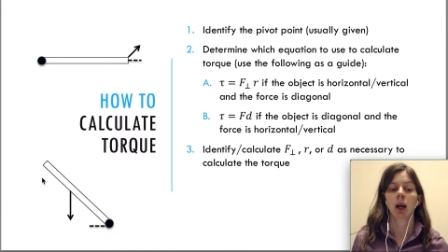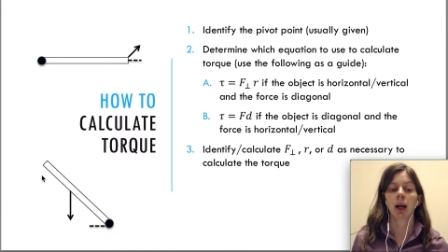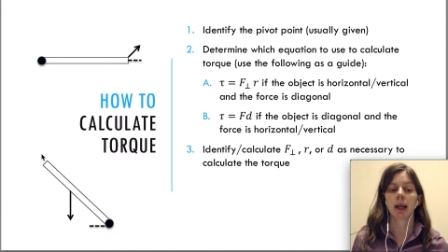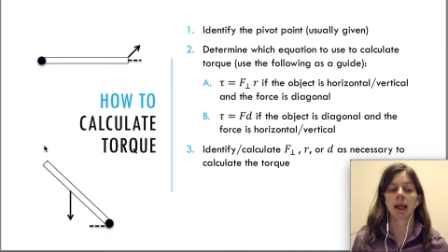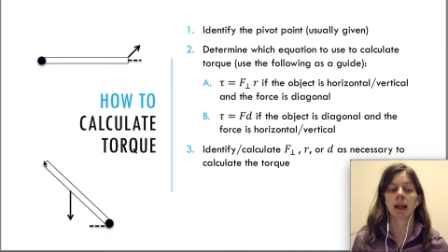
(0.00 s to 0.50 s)

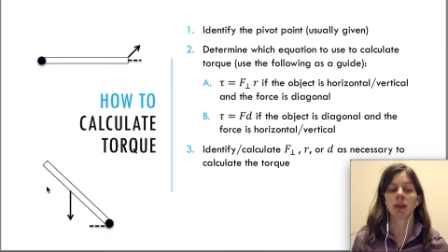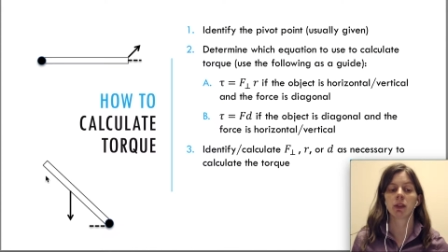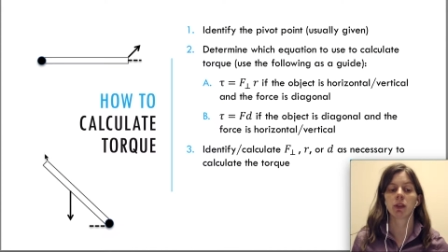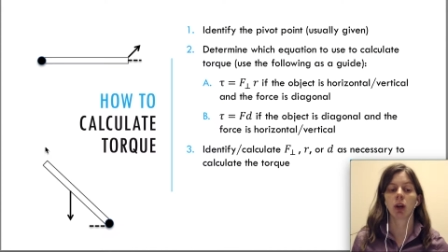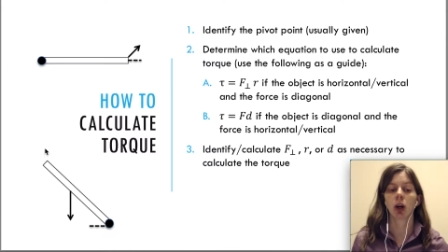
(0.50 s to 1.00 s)

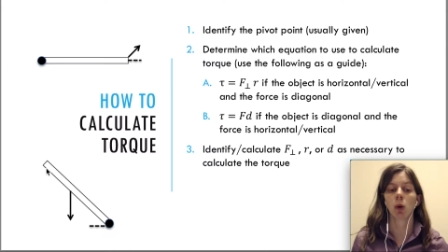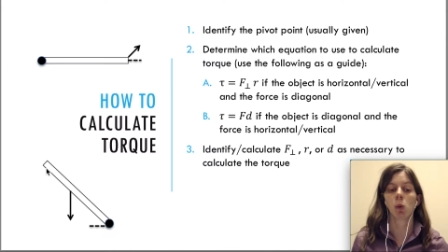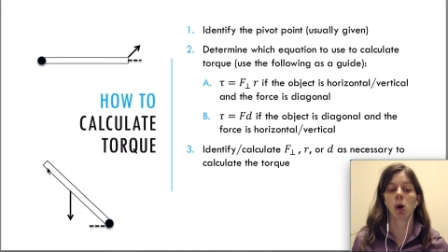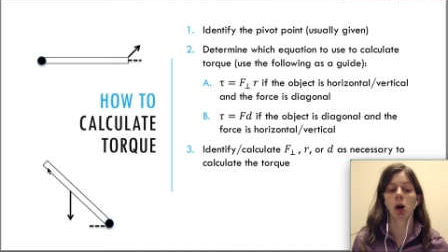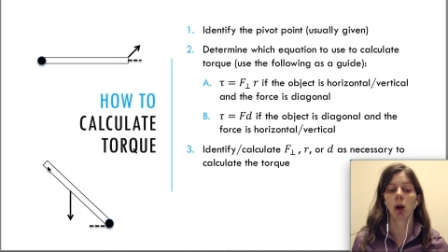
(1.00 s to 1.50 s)
against a
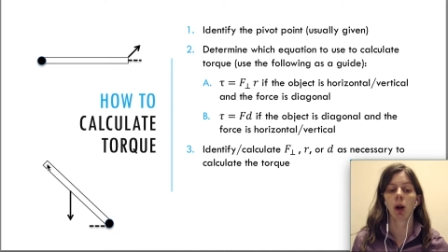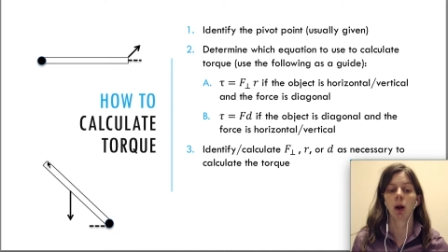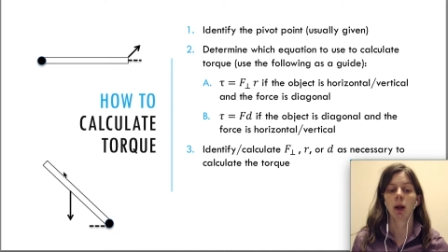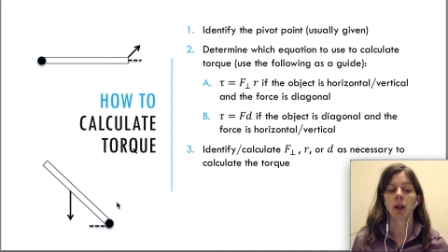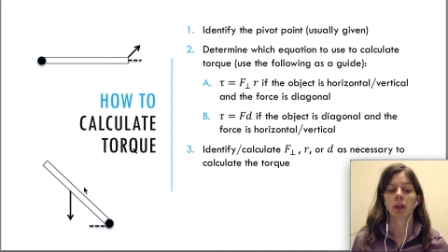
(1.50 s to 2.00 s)
wall,
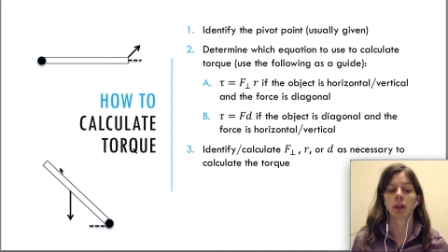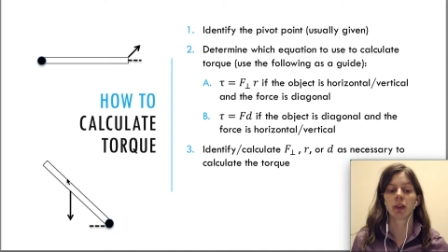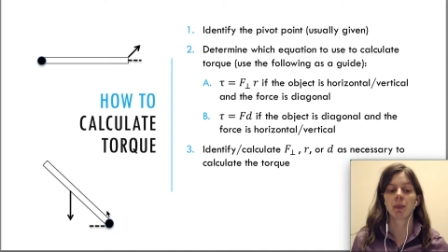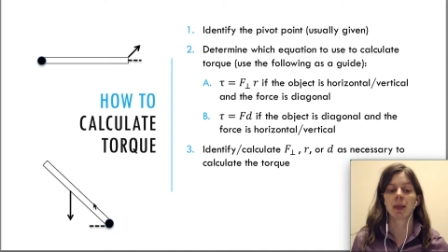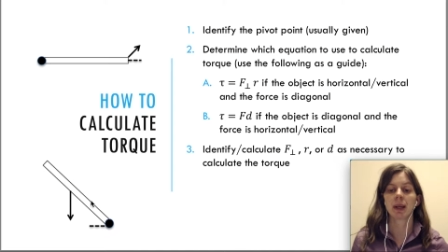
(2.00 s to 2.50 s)
so
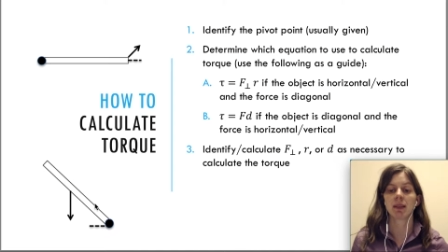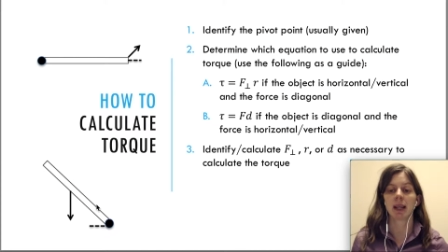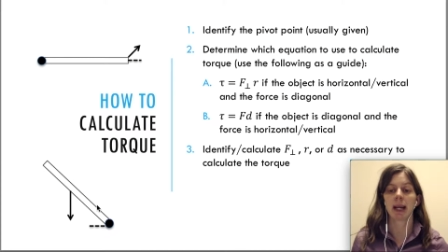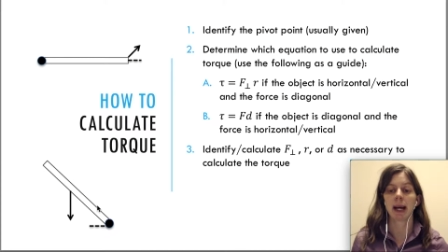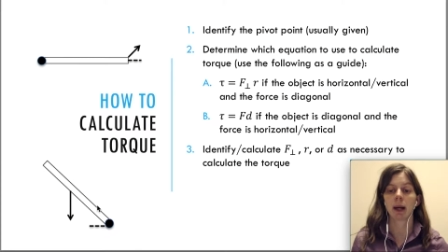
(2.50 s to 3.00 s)
something is
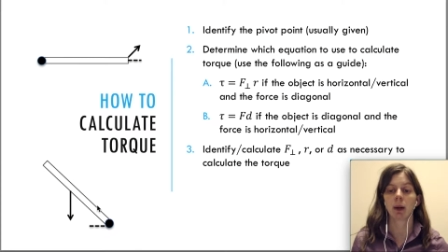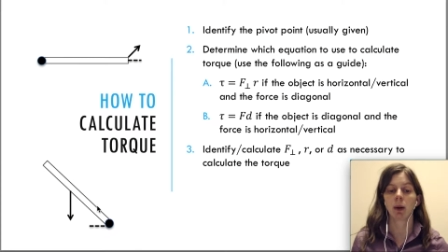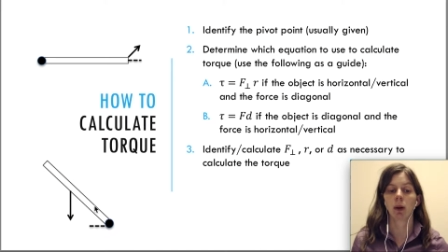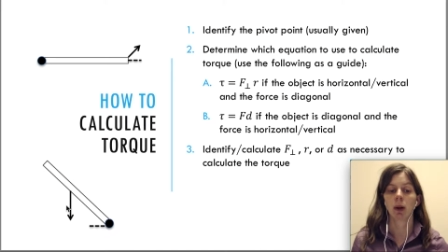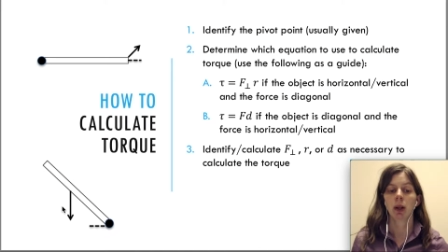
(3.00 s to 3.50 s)
diagonal.